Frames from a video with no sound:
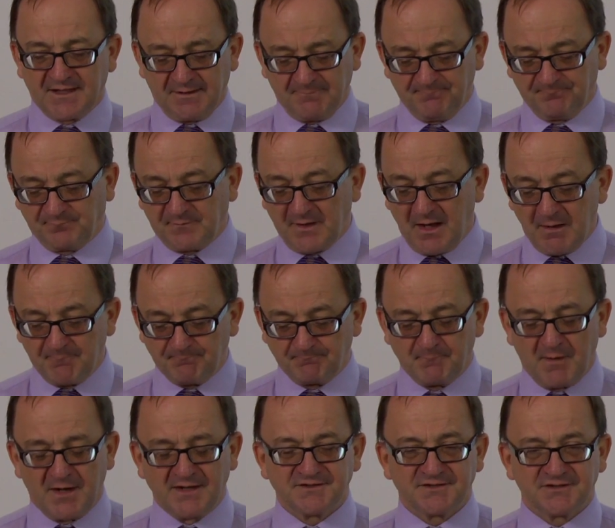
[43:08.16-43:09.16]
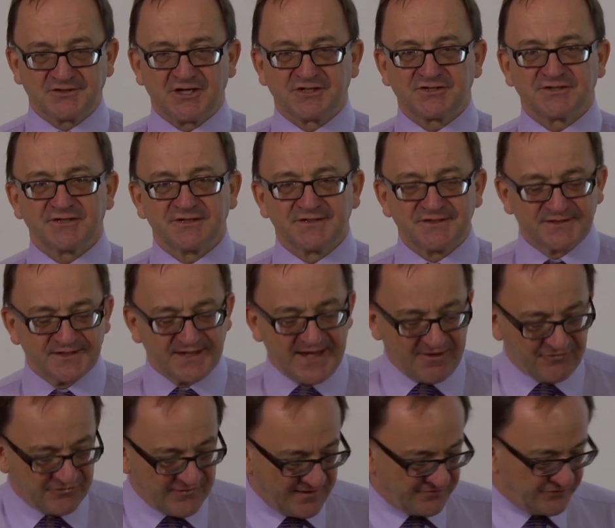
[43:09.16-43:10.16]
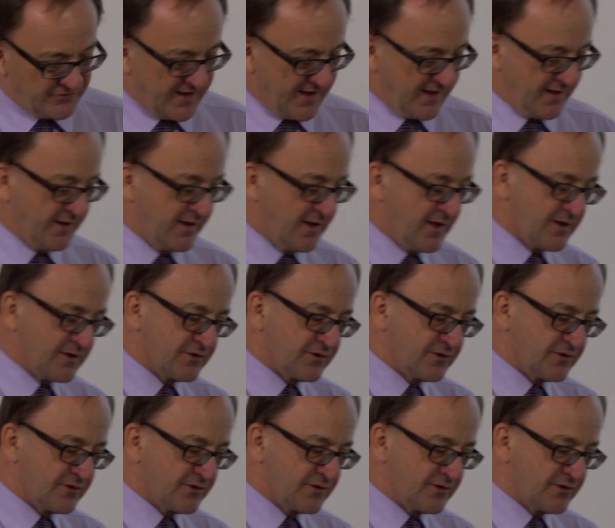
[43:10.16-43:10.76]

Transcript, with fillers: um, my suggestion is get that there.